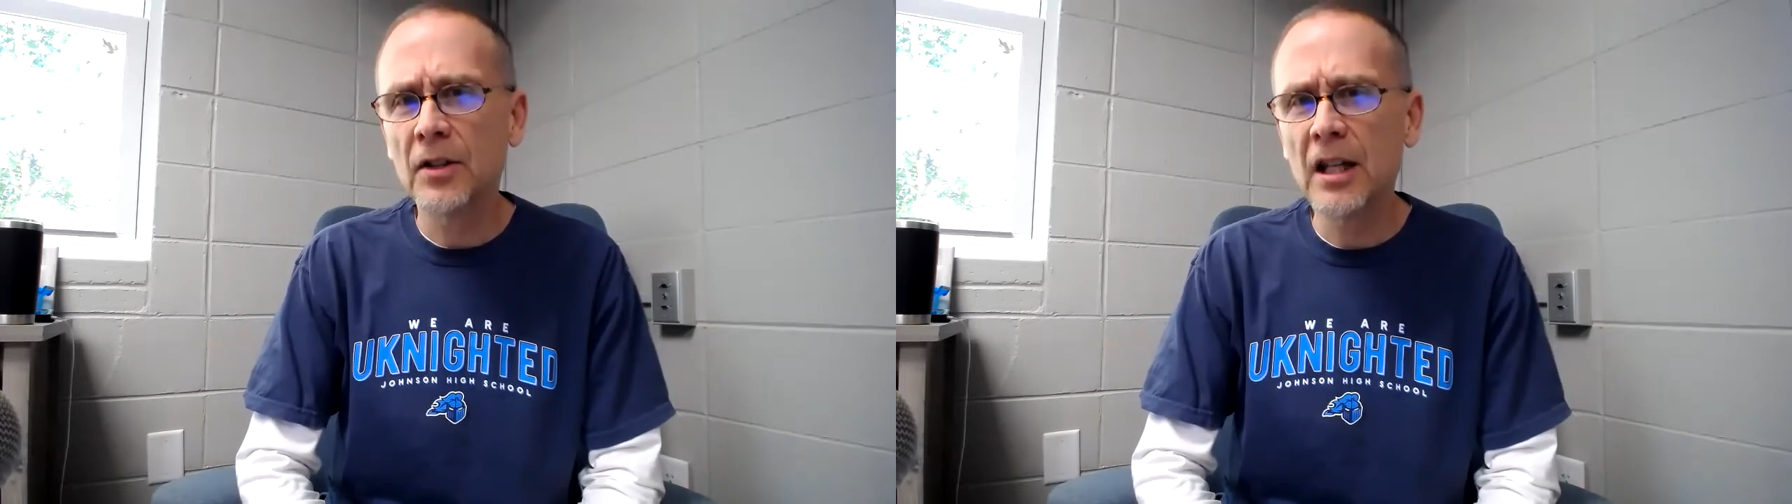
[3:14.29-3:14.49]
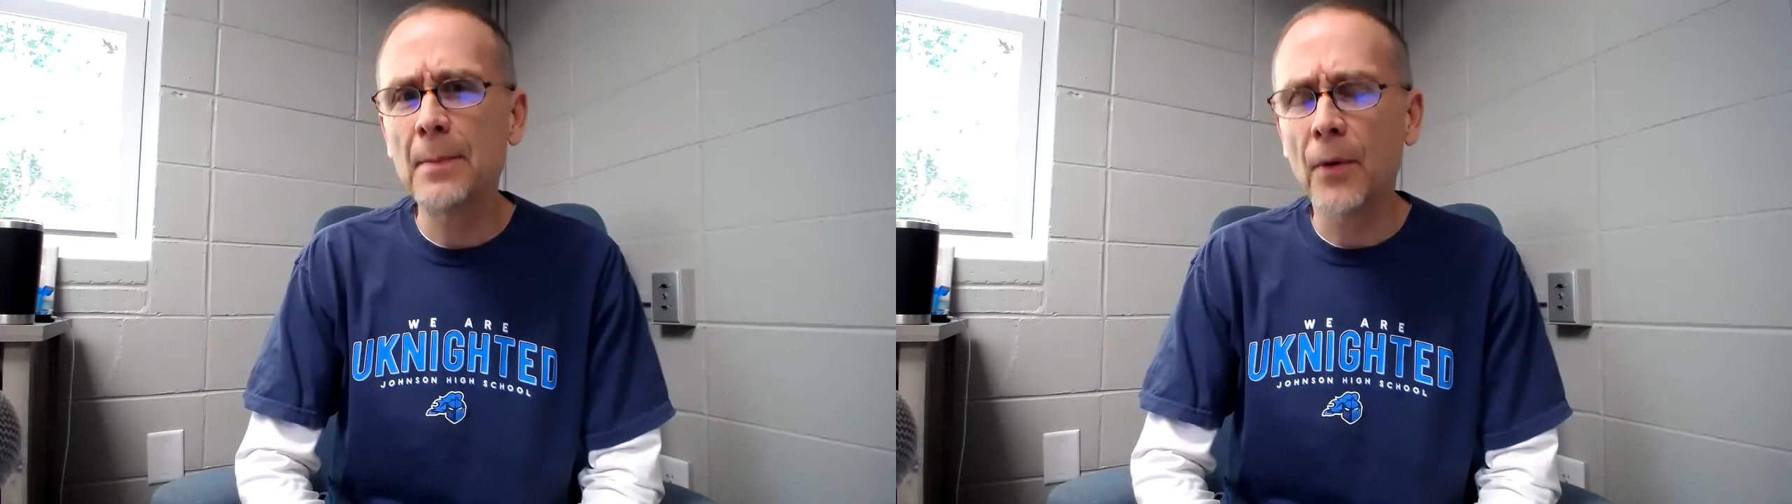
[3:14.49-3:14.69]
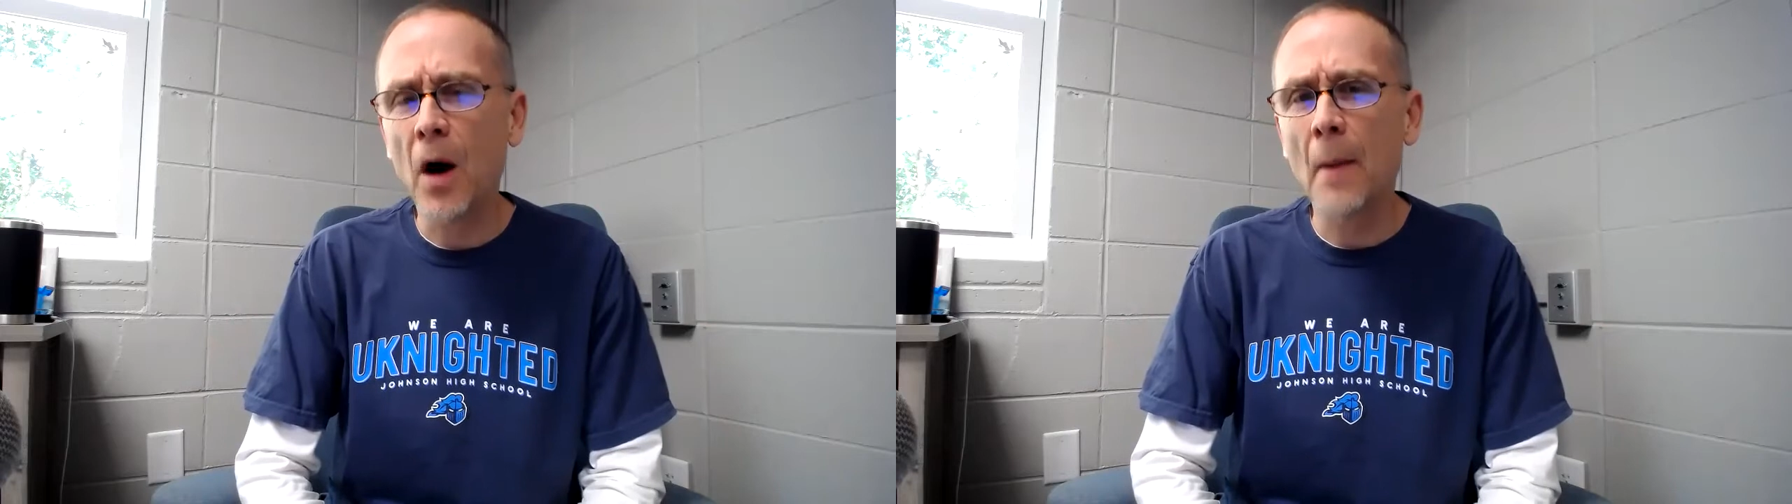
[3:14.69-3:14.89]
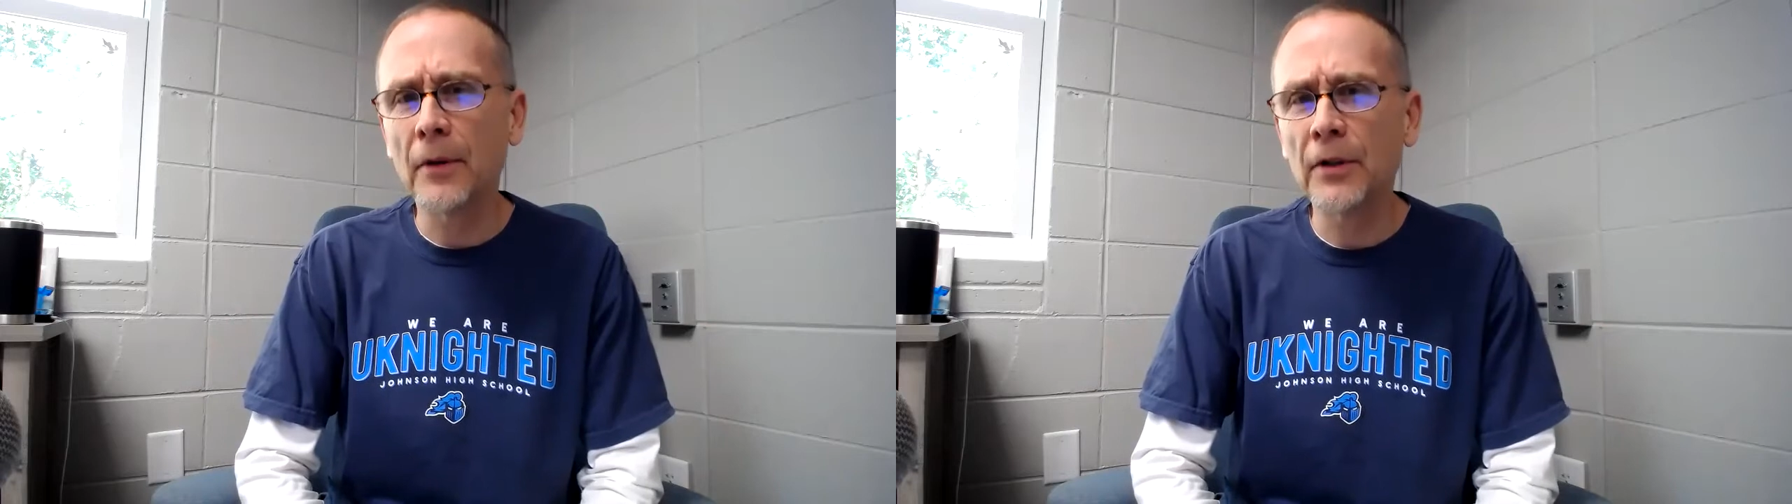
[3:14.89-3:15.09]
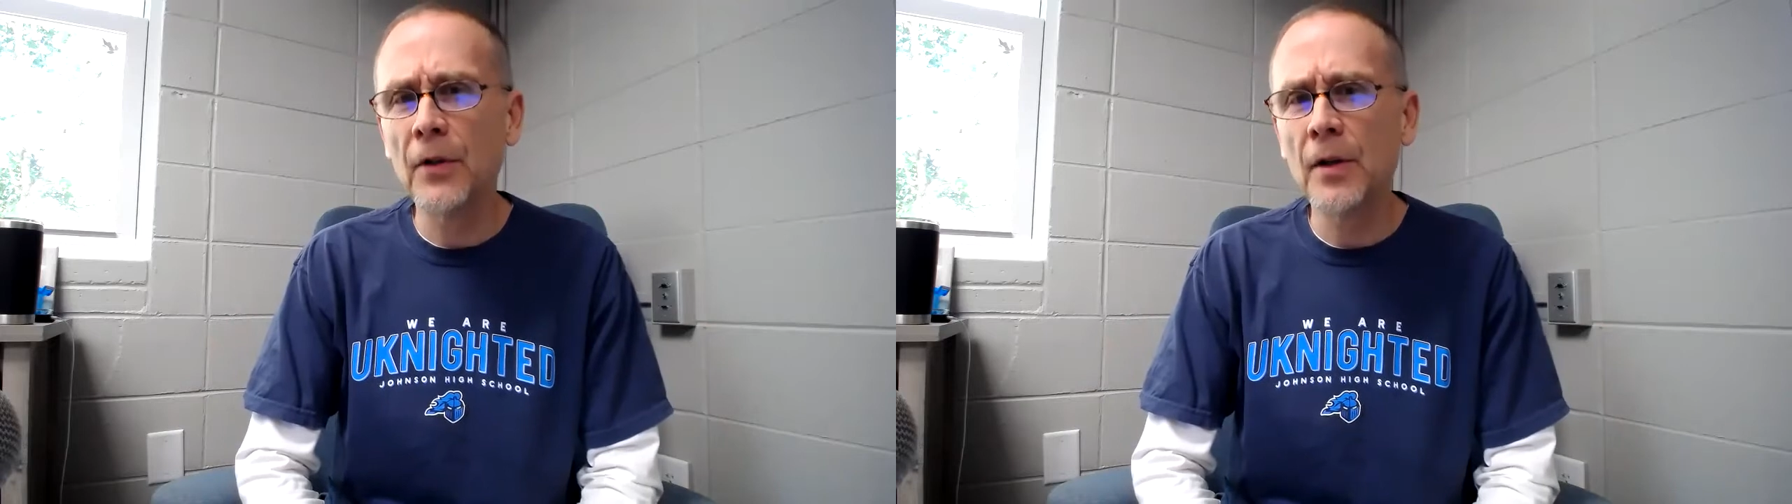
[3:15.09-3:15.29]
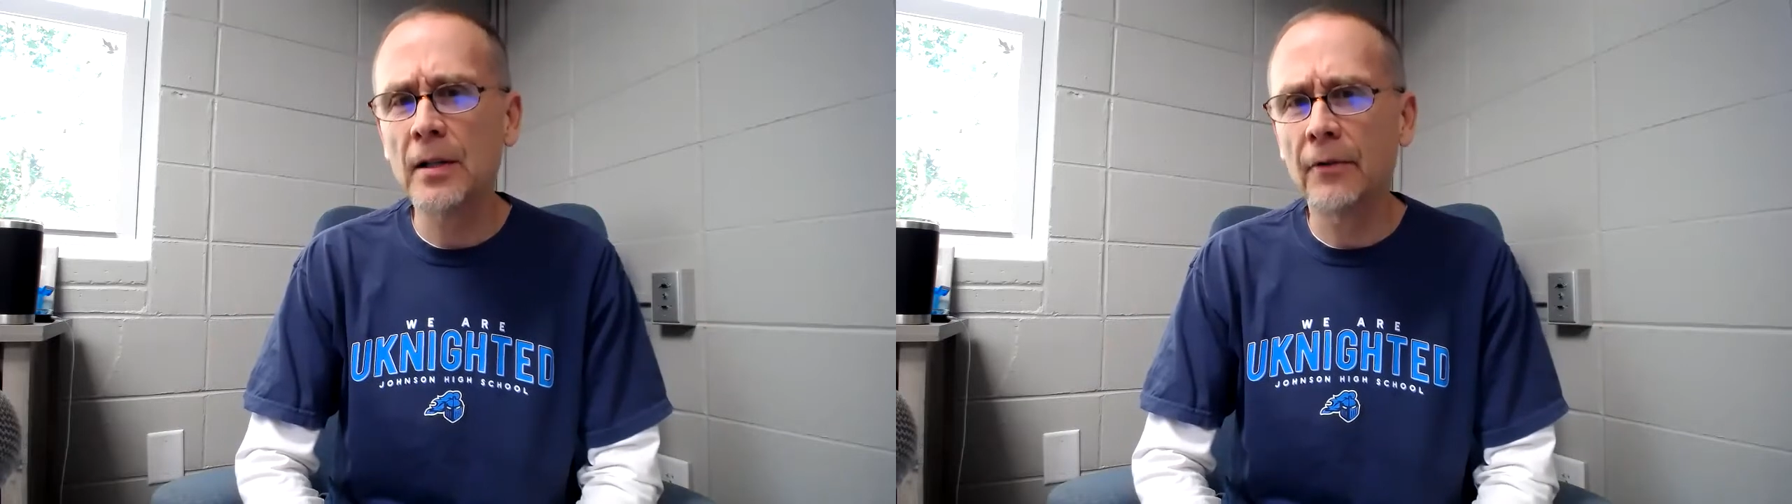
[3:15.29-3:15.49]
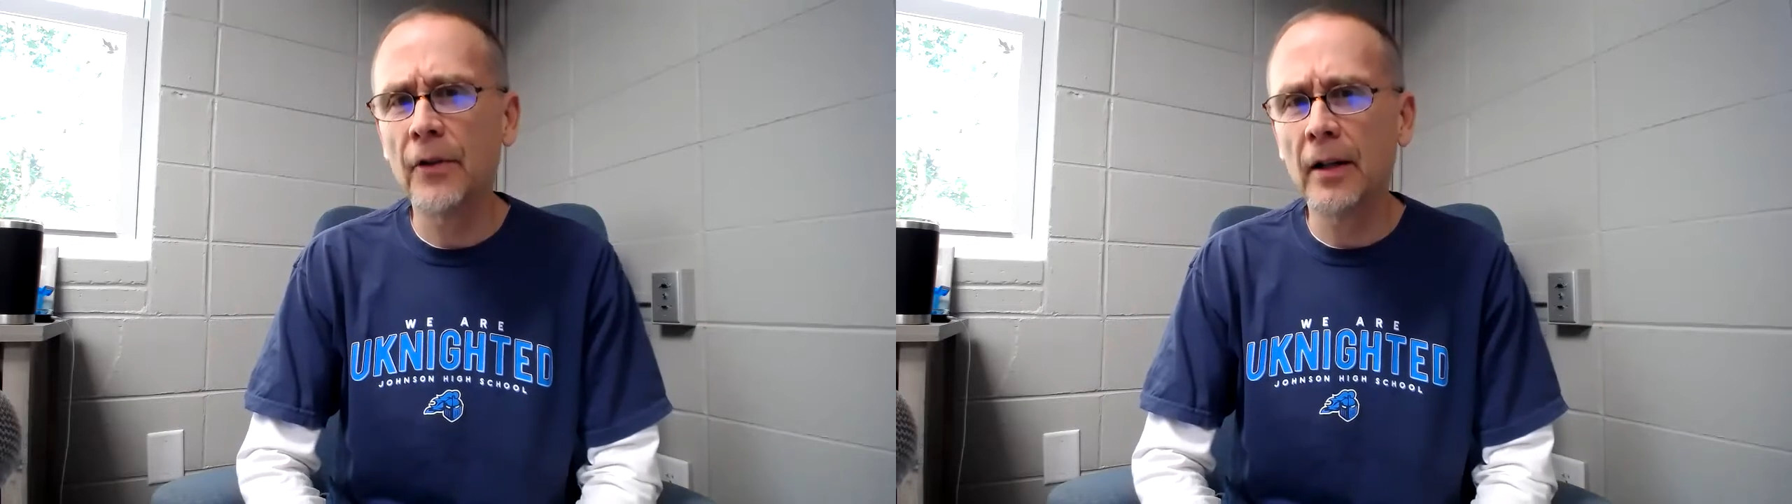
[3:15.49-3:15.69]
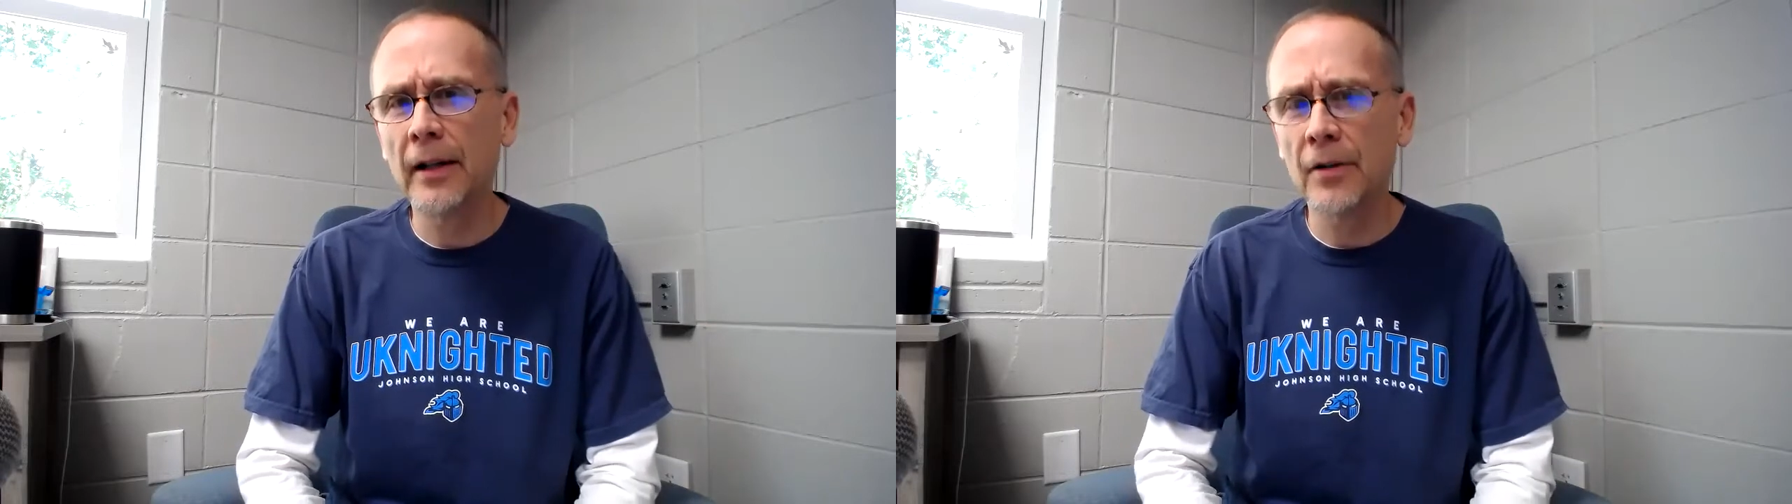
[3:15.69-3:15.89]
deeper opportunities of
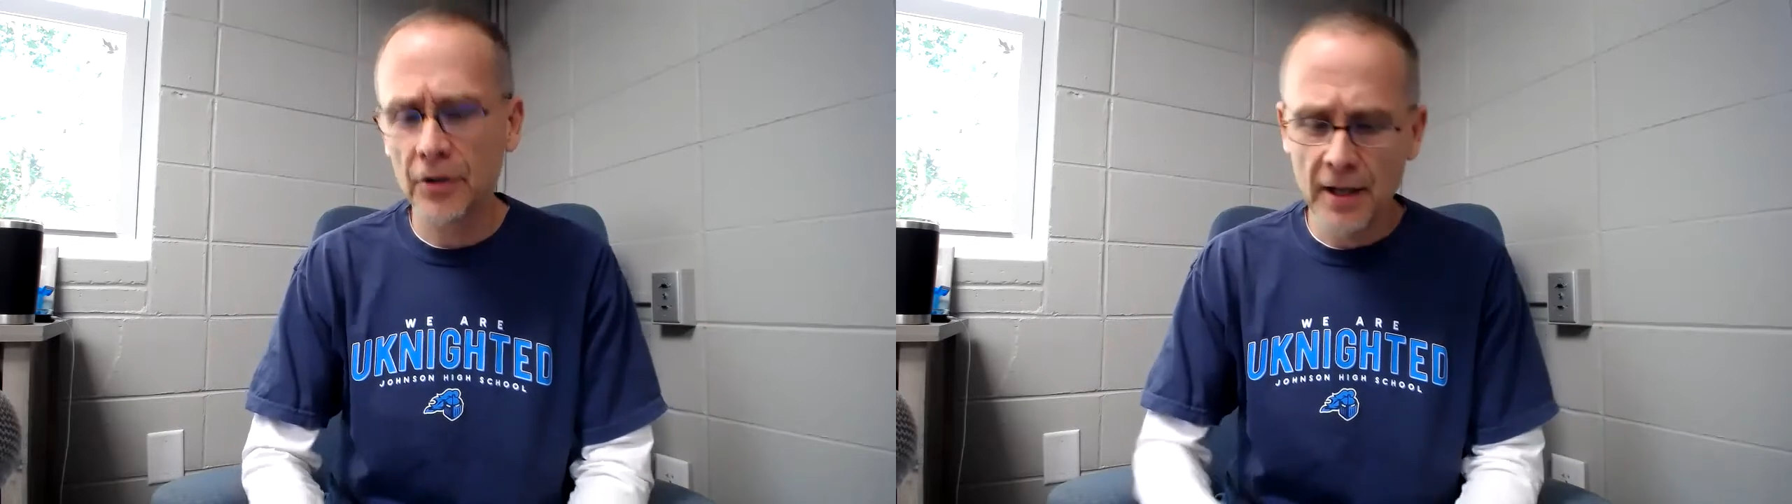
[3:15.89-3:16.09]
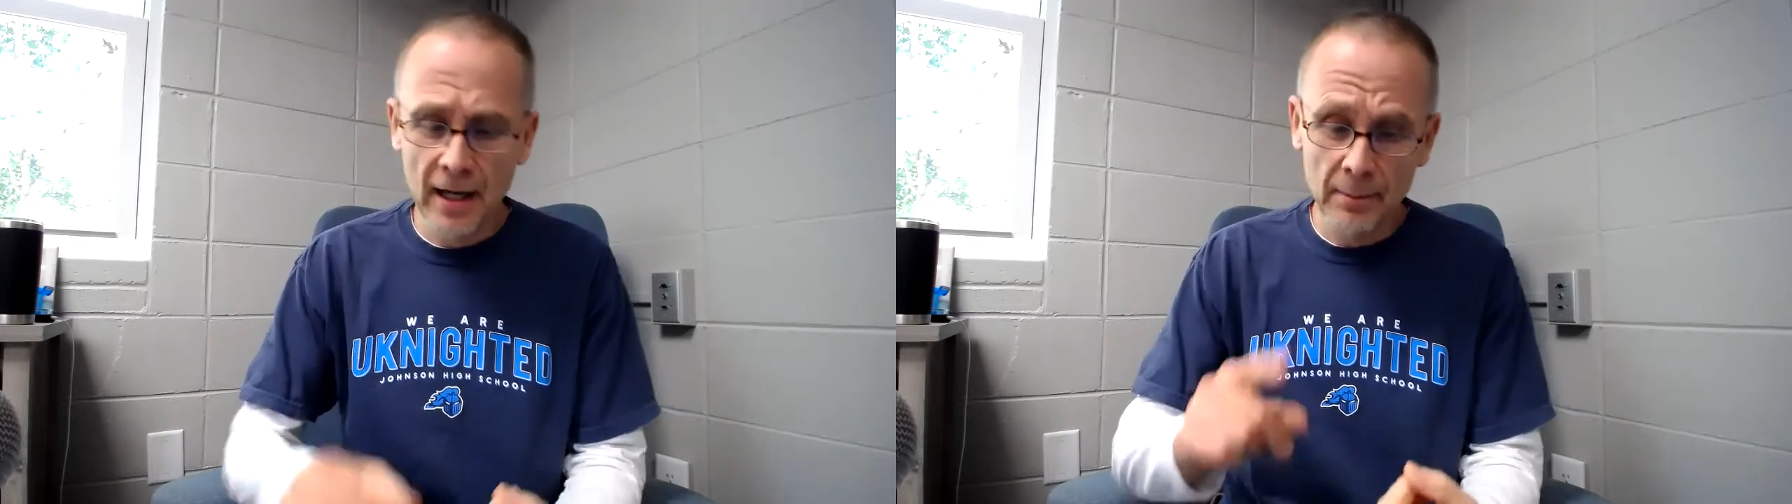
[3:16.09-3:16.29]
really understanding